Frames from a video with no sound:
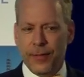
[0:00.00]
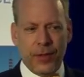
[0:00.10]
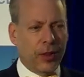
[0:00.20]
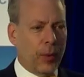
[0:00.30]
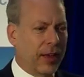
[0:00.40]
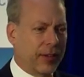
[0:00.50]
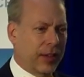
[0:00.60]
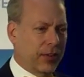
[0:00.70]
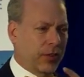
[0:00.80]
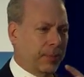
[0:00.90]
Otherwise, it
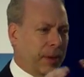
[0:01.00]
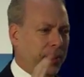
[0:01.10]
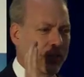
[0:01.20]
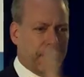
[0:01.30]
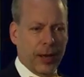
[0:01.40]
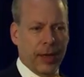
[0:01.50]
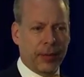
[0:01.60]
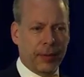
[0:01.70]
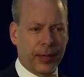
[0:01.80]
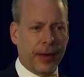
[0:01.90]
can just be a bunch of blah,
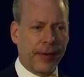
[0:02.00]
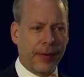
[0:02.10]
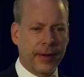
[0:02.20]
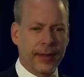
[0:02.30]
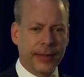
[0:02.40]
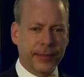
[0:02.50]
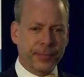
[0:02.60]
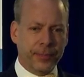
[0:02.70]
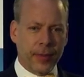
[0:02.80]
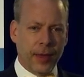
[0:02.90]
blah, blah.
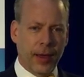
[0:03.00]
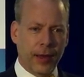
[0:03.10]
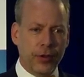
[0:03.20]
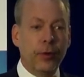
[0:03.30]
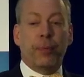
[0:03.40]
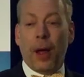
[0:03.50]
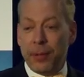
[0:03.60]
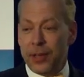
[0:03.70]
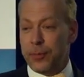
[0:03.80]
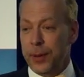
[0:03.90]
And you've
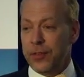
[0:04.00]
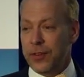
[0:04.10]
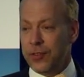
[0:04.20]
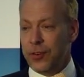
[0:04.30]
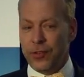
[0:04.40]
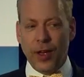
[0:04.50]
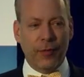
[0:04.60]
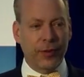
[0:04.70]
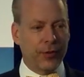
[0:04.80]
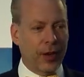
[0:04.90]
probably experienced this
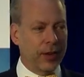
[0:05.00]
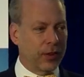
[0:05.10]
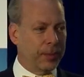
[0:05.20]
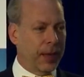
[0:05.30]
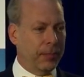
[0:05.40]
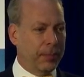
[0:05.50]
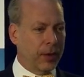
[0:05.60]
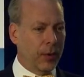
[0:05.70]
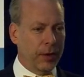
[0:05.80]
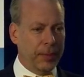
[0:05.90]
yourself in trying to explain
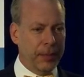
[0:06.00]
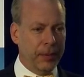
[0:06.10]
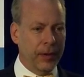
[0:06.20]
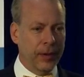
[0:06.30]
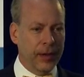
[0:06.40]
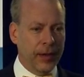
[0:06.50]
Bitcoin to people.